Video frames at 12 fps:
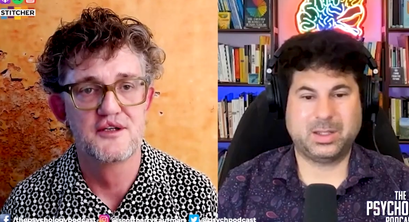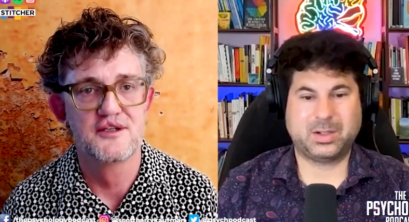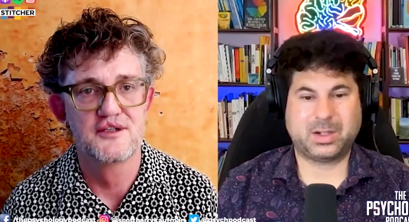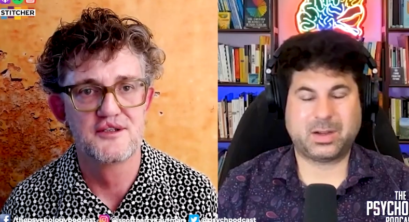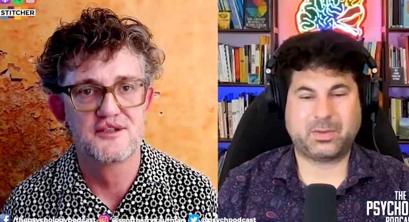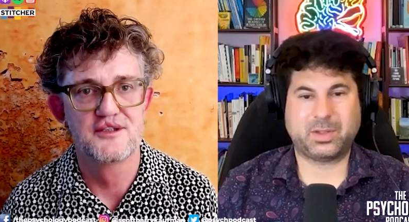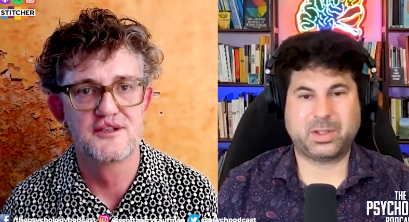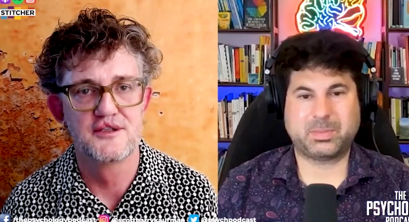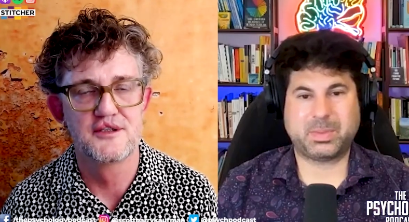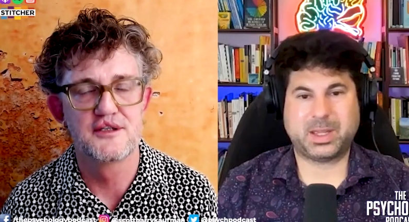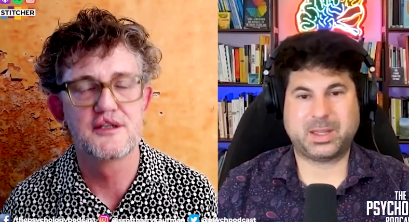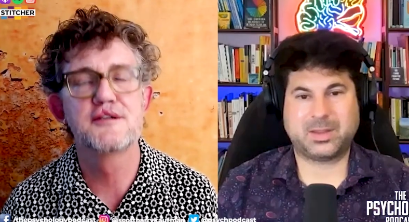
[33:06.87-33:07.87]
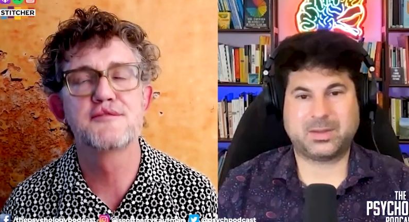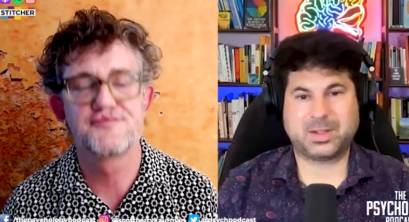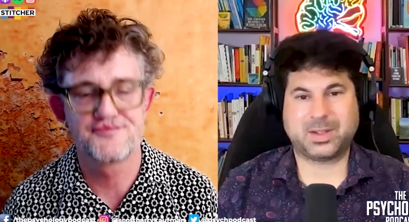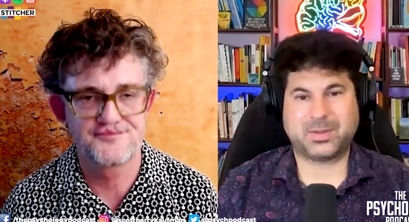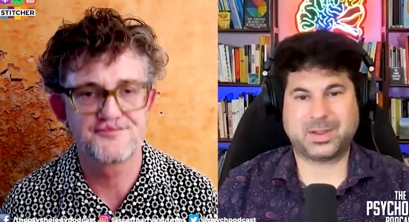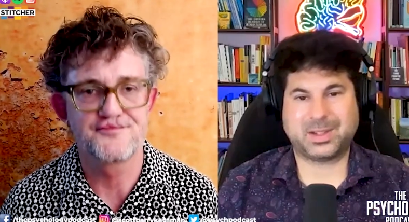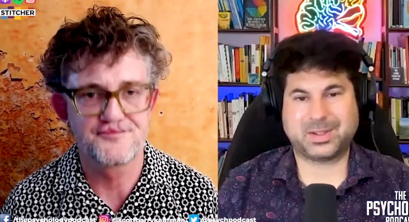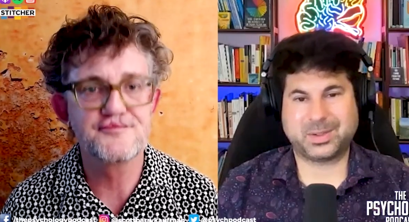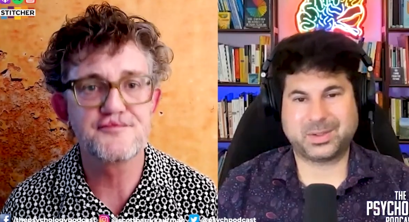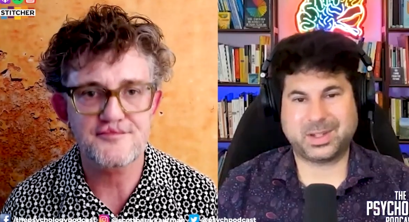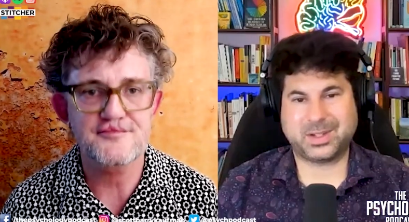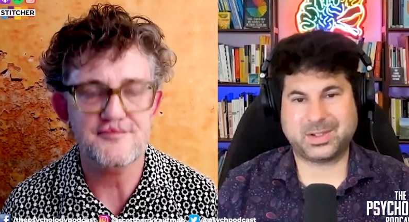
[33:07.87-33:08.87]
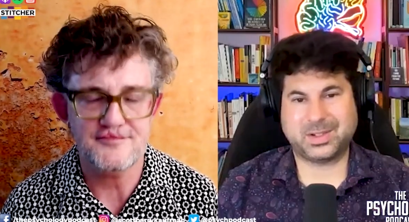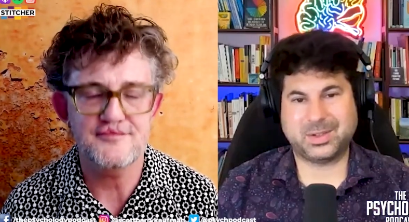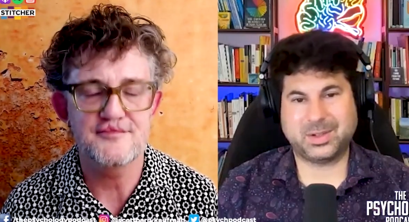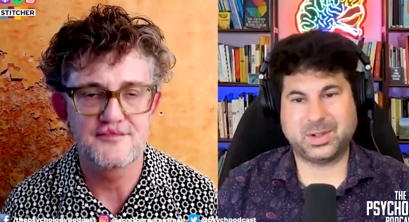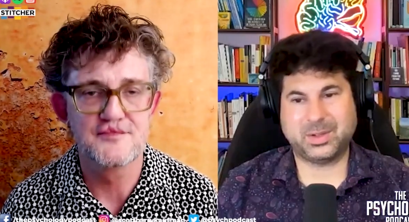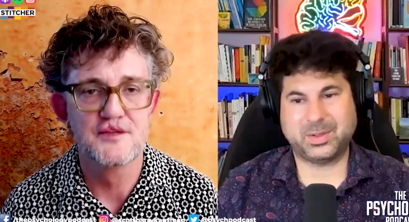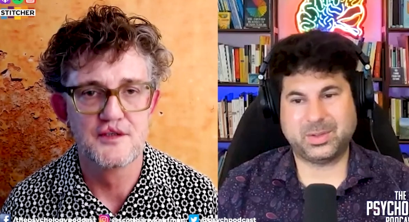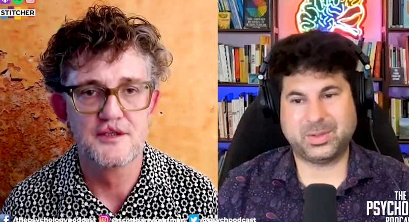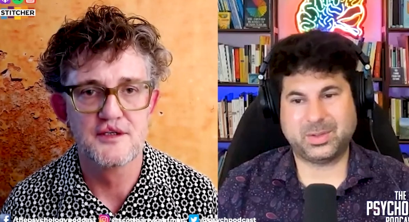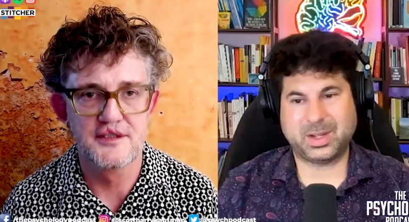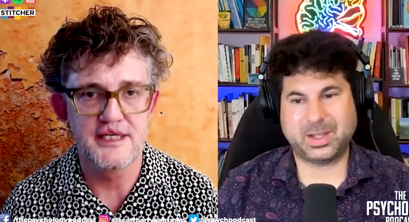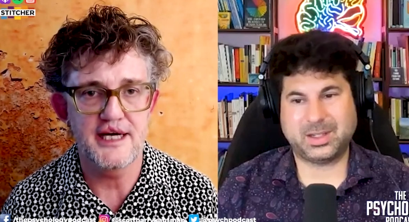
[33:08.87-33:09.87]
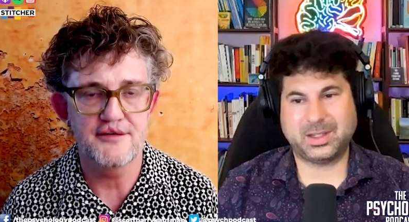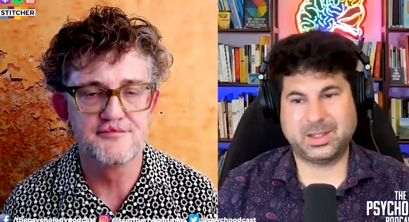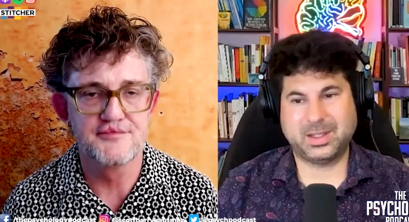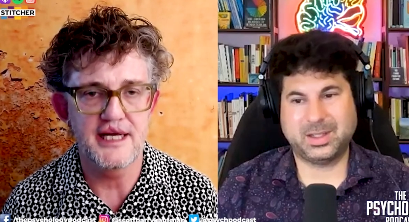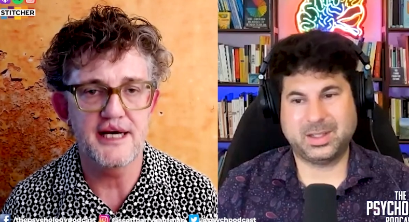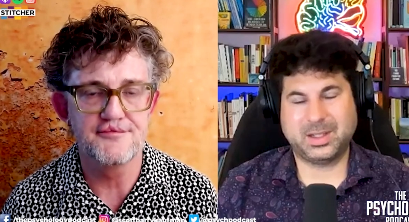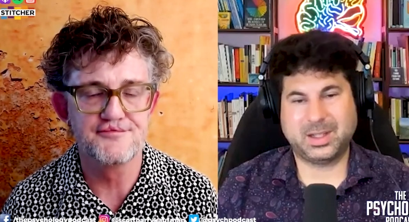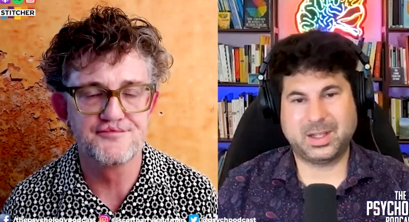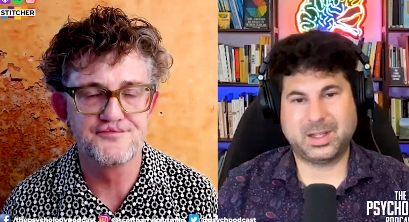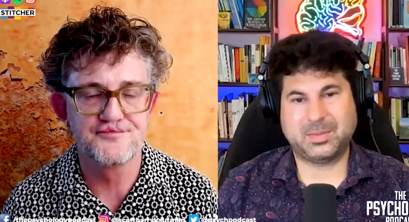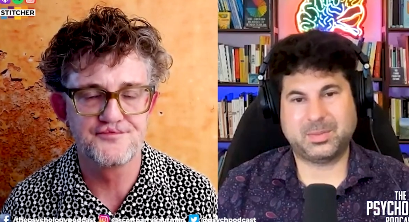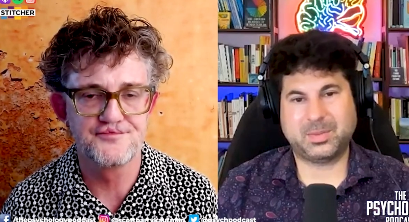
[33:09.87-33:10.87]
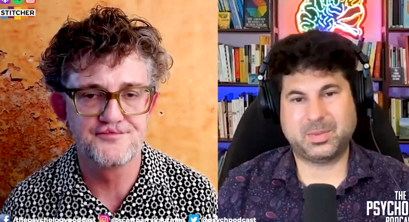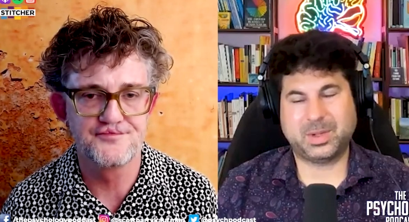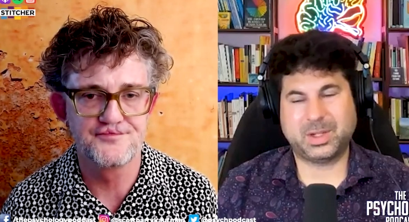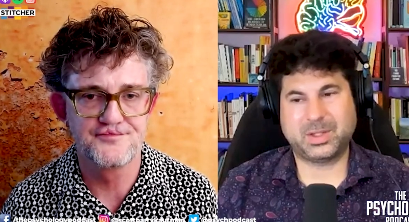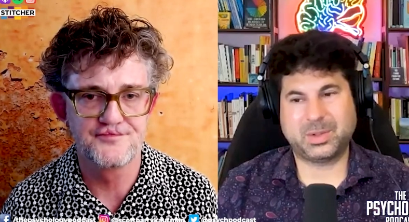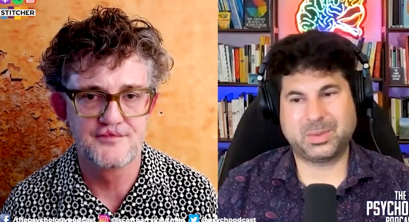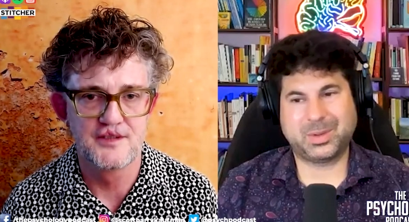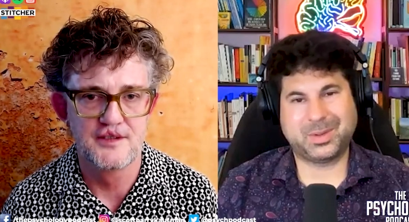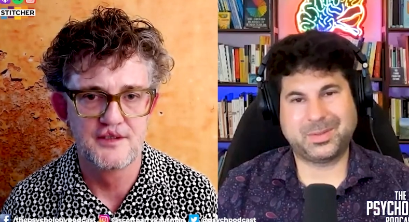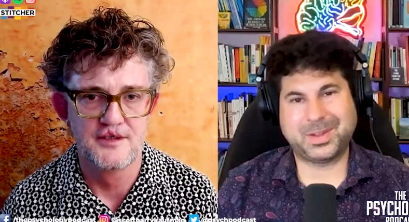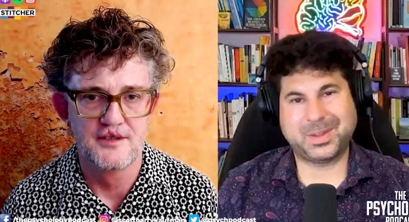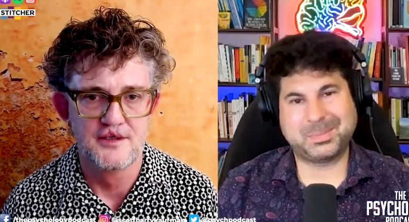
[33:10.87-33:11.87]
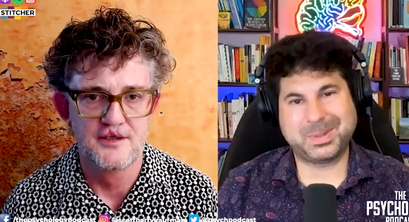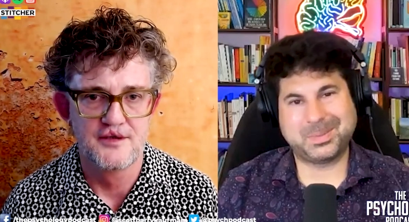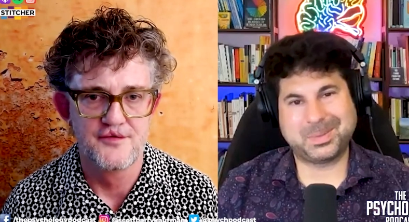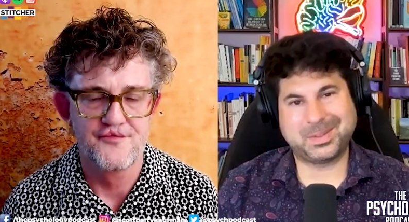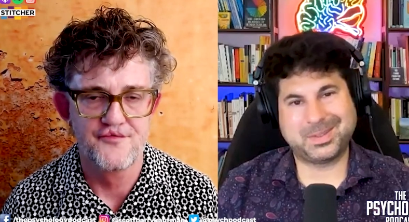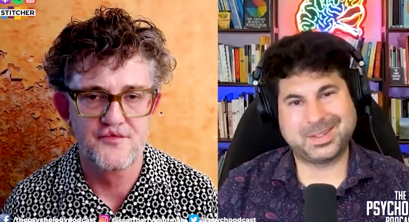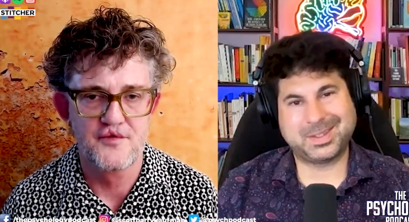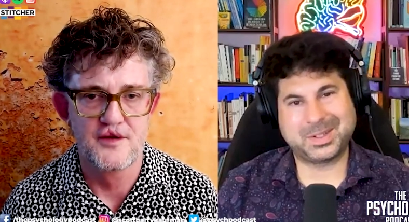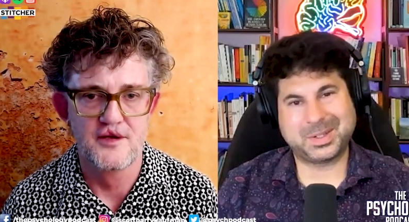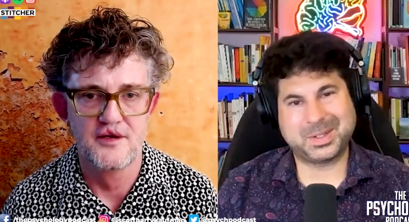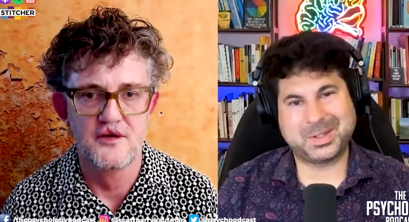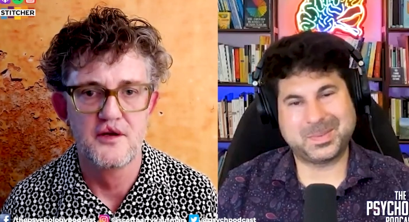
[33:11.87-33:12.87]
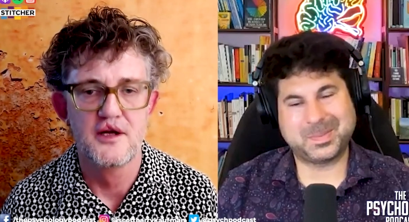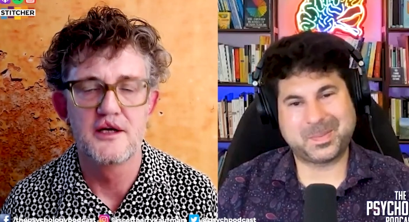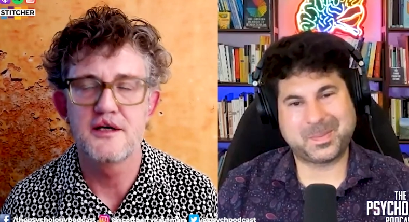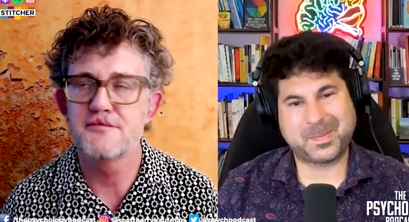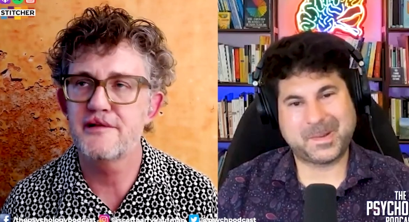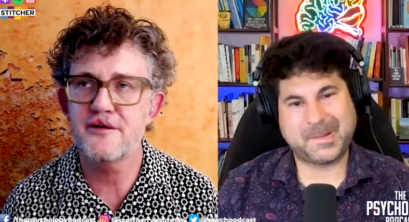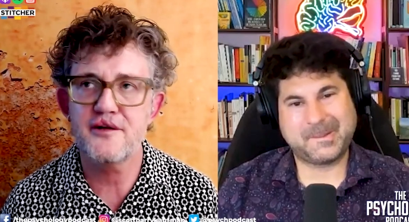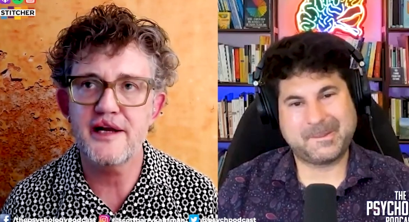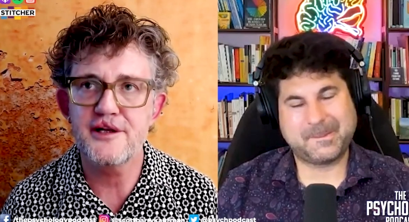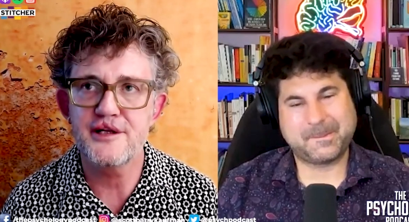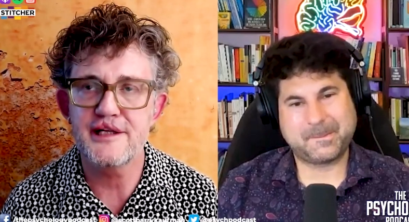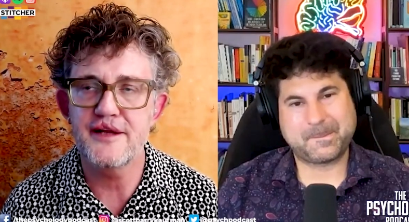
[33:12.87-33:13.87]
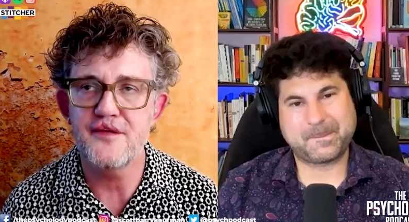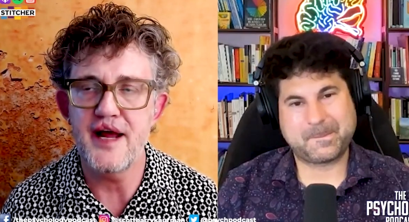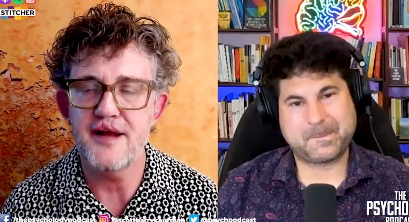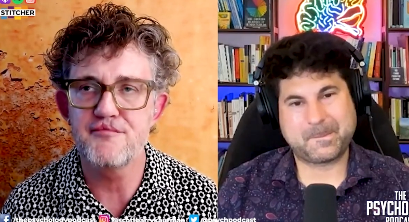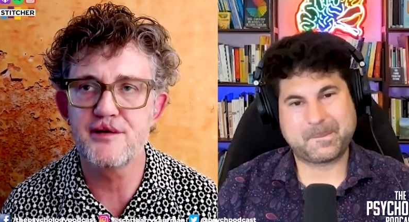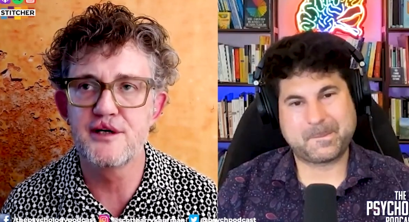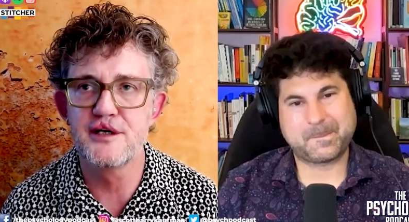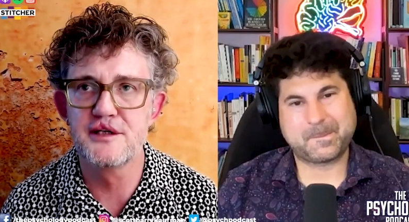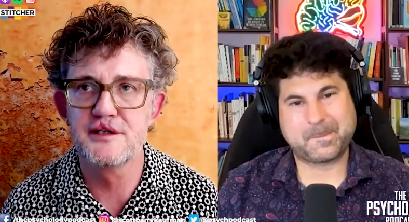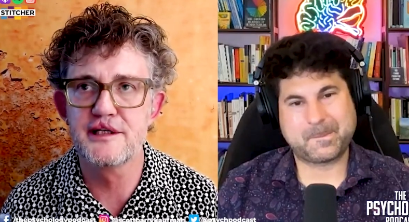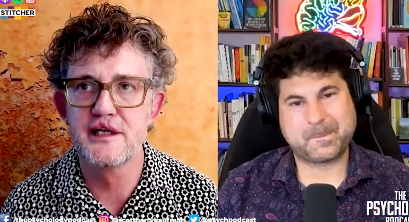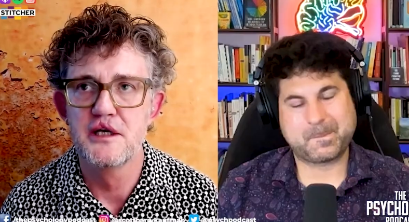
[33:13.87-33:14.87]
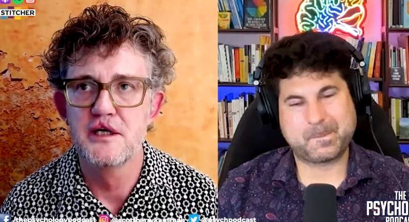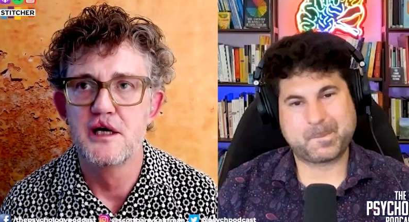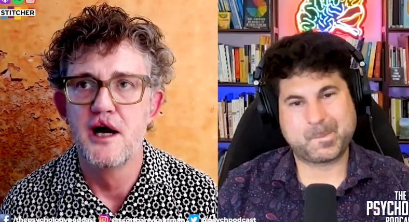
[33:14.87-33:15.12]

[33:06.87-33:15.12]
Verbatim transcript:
Speaker 1: travel this path of self-actualization alone, right?
Speaker 2: Yeah,
Speaker 1: yeah. What is the role of other people in this journey?
Speaker 2: I'm so glad you said that, because